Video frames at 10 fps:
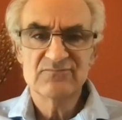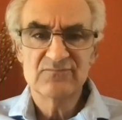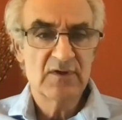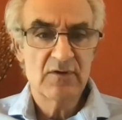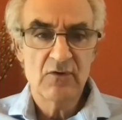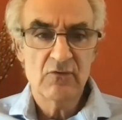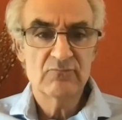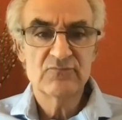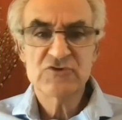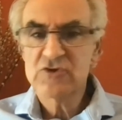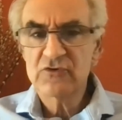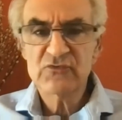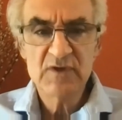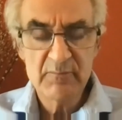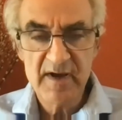you know, sugar
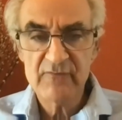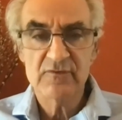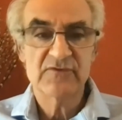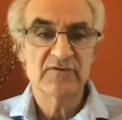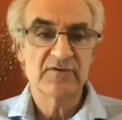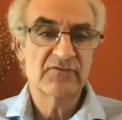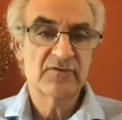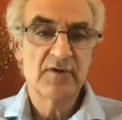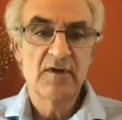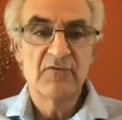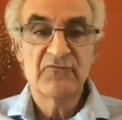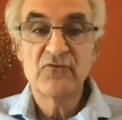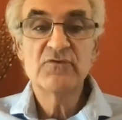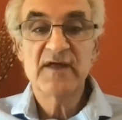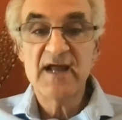sweetened beverages,
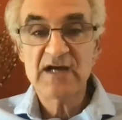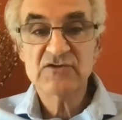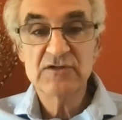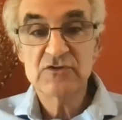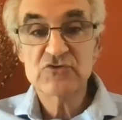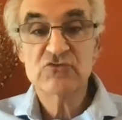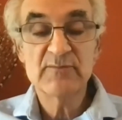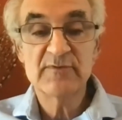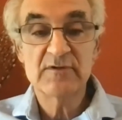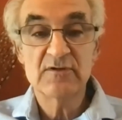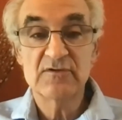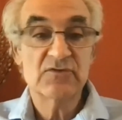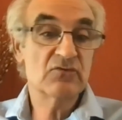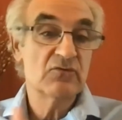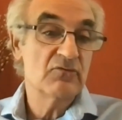food that actually contributed
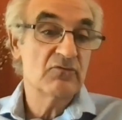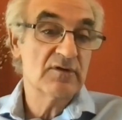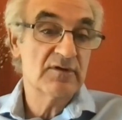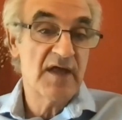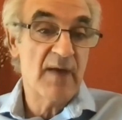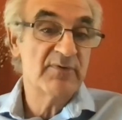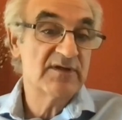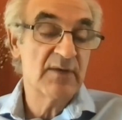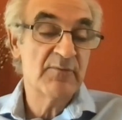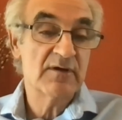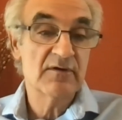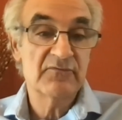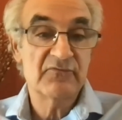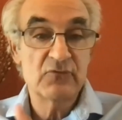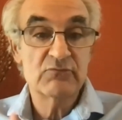to the epidemic of
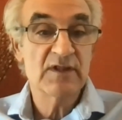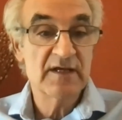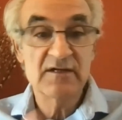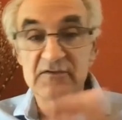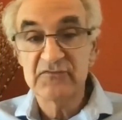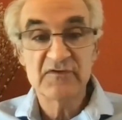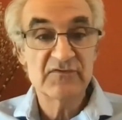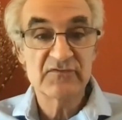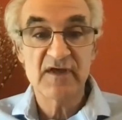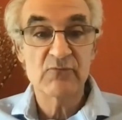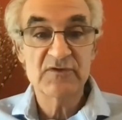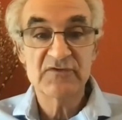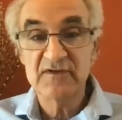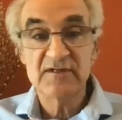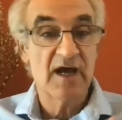food related diseases that we
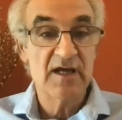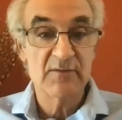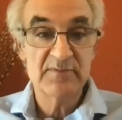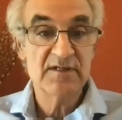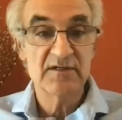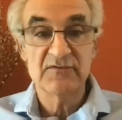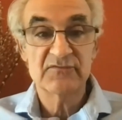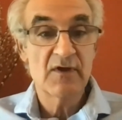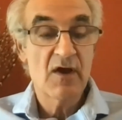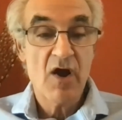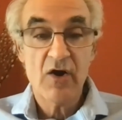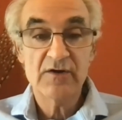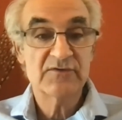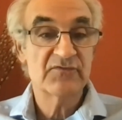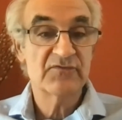see diabetes,
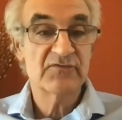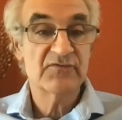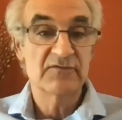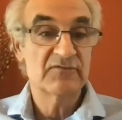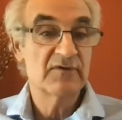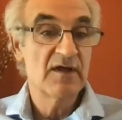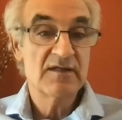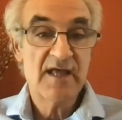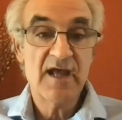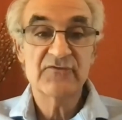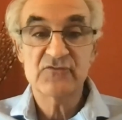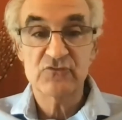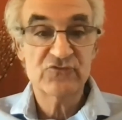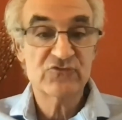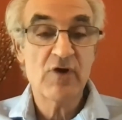heart disease, cancer,
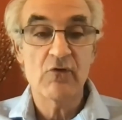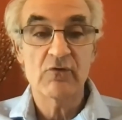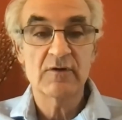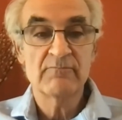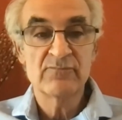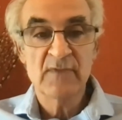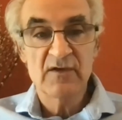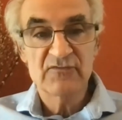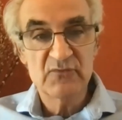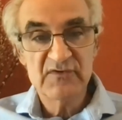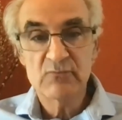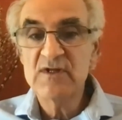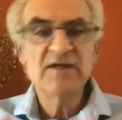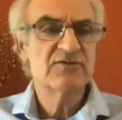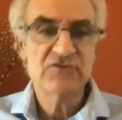stroke. So we said we
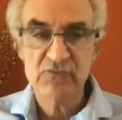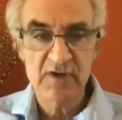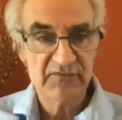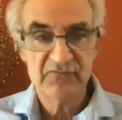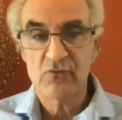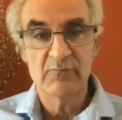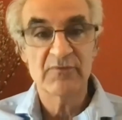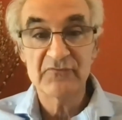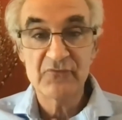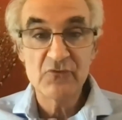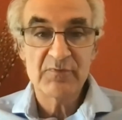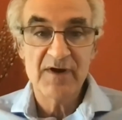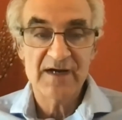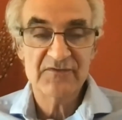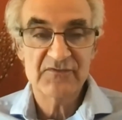need to transform the food
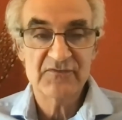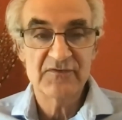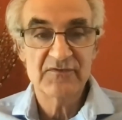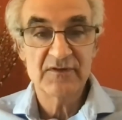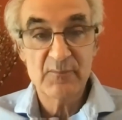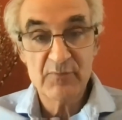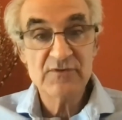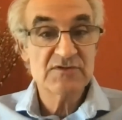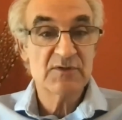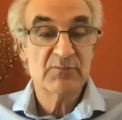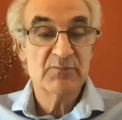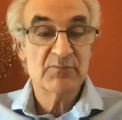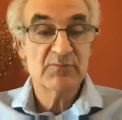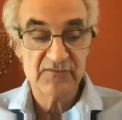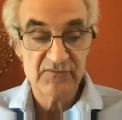practices and the purchasing
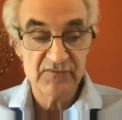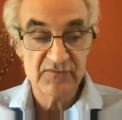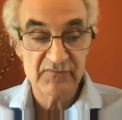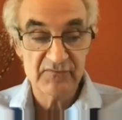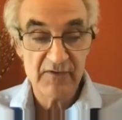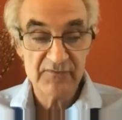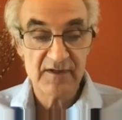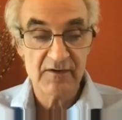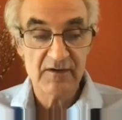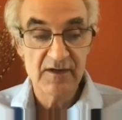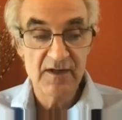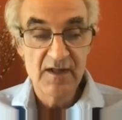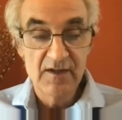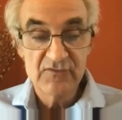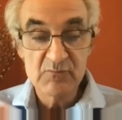practices of healthcare
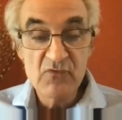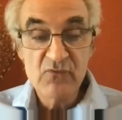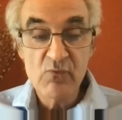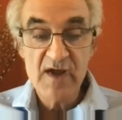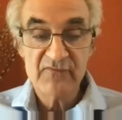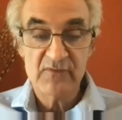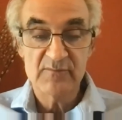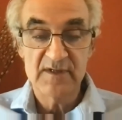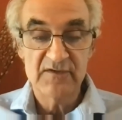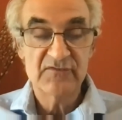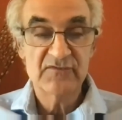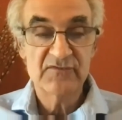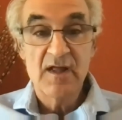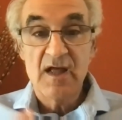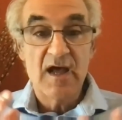to move away from these.
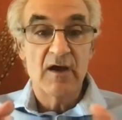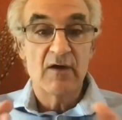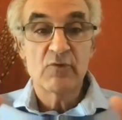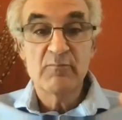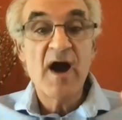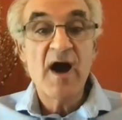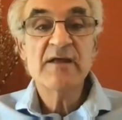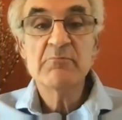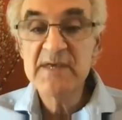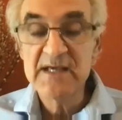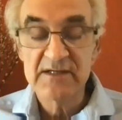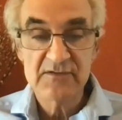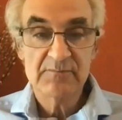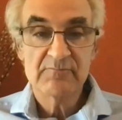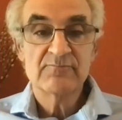Uh, we're buying meat